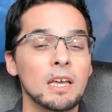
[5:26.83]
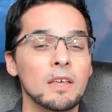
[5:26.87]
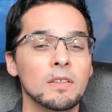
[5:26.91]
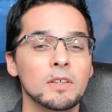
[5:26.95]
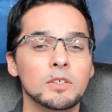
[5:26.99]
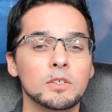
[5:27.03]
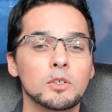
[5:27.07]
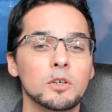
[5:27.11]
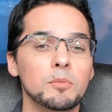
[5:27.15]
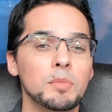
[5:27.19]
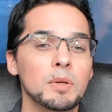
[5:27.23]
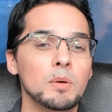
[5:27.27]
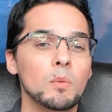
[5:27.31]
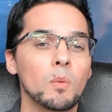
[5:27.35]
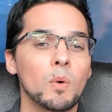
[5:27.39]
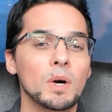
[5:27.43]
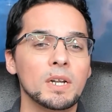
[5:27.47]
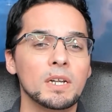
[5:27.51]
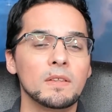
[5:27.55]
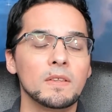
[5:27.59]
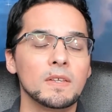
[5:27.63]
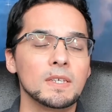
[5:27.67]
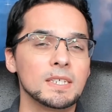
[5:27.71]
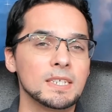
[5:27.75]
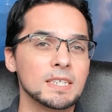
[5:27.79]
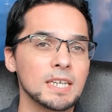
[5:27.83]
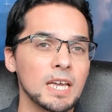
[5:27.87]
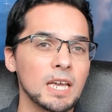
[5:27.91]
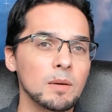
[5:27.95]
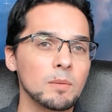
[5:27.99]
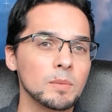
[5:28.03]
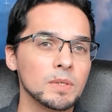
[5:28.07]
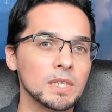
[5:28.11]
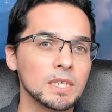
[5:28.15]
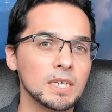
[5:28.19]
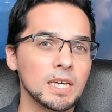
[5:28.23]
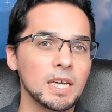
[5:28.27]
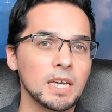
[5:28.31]
This could be one and the
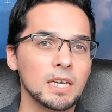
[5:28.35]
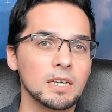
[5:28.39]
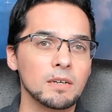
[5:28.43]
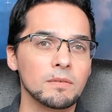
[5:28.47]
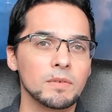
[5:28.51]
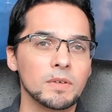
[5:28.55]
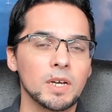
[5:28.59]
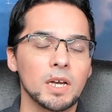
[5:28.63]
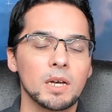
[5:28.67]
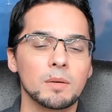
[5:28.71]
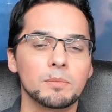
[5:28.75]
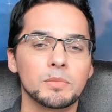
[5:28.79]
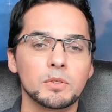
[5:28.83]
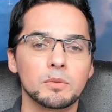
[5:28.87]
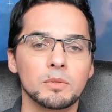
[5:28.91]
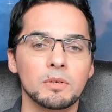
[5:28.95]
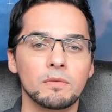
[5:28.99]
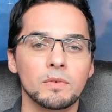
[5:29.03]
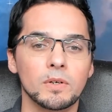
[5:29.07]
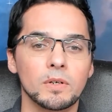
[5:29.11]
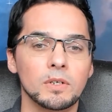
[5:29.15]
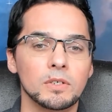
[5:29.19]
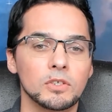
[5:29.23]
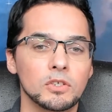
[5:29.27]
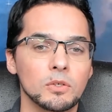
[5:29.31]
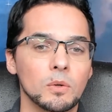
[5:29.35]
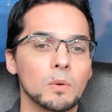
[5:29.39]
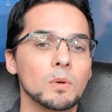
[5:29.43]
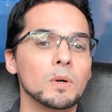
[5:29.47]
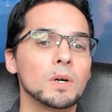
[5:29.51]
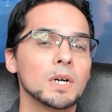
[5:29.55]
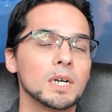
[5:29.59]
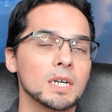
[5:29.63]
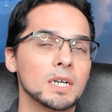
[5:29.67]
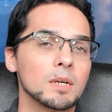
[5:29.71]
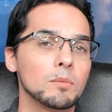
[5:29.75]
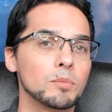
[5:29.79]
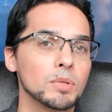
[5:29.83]
same with the King of Cups reversed,
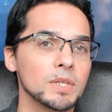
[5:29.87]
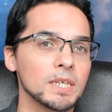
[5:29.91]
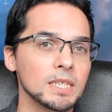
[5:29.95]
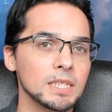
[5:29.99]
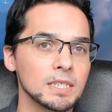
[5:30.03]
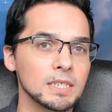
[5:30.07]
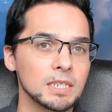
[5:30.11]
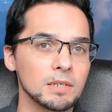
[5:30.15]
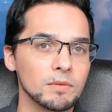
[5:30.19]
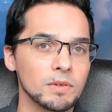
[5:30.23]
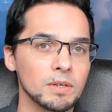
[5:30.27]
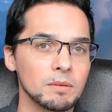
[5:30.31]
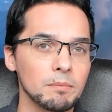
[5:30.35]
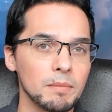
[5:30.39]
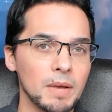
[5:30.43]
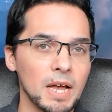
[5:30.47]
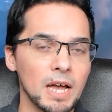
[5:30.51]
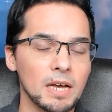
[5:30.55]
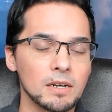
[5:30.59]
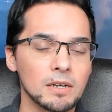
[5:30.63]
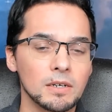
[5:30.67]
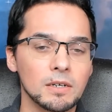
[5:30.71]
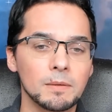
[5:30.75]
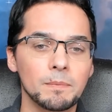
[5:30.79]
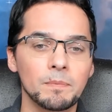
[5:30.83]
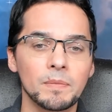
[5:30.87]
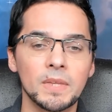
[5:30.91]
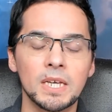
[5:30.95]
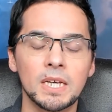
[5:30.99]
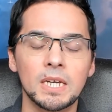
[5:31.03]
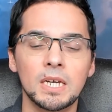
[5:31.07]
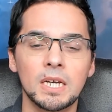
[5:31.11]
or a completely different matter.